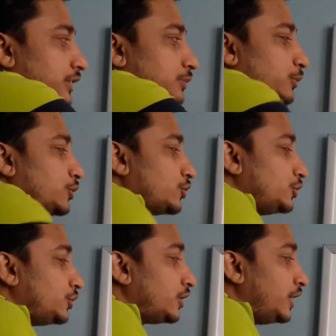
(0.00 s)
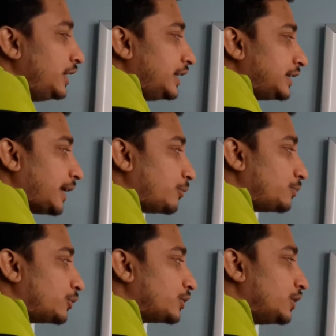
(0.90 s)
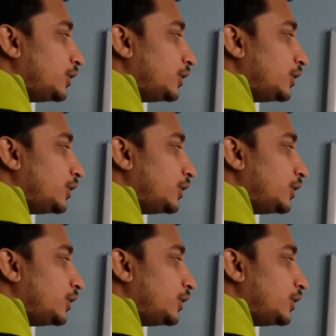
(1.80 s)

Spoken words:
this position is your double bond.